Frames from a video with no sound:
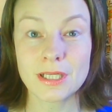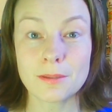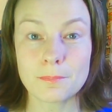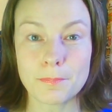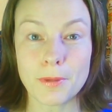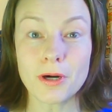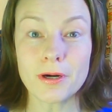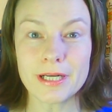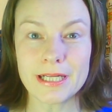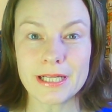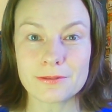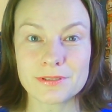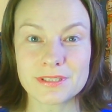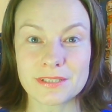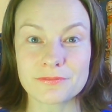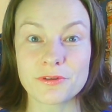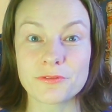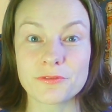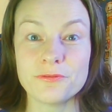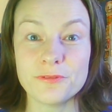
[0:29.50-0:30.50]
Barn owls
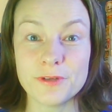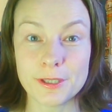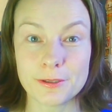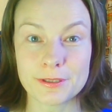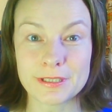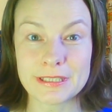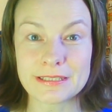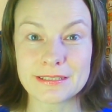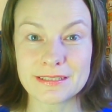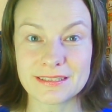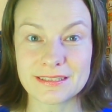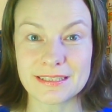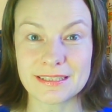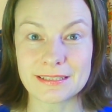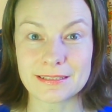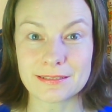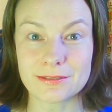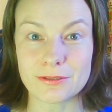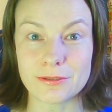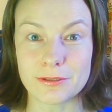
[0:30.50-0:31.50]
have a very
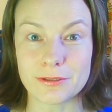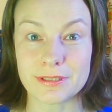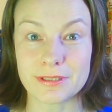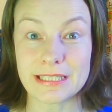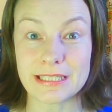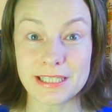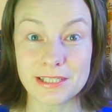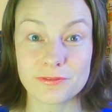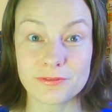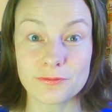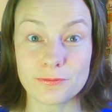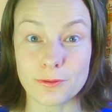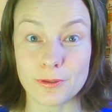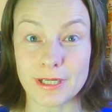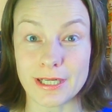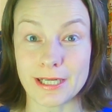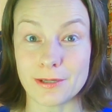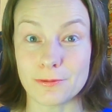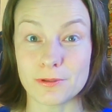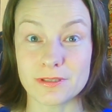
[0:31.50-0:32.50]
distinct look, even
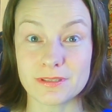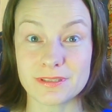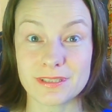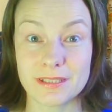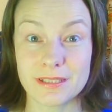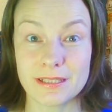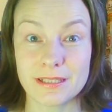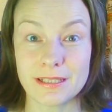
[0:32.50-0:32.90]
for owls.